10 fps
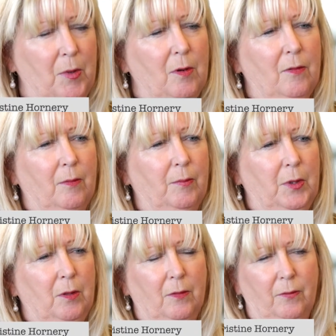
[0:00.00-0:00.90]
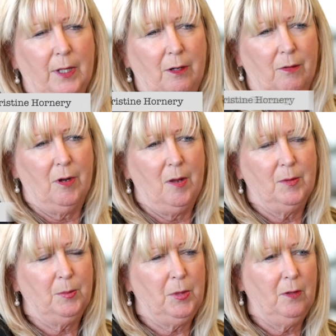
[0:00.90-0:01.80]
beautifully
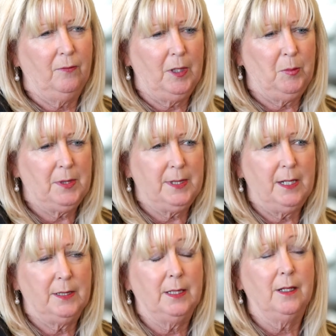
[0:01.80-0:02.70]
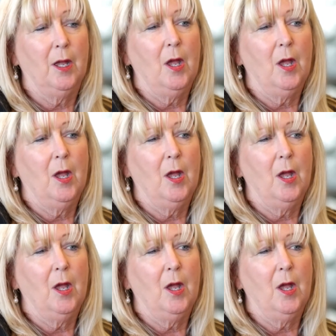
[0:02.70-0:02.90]
groomed, beautifully presented,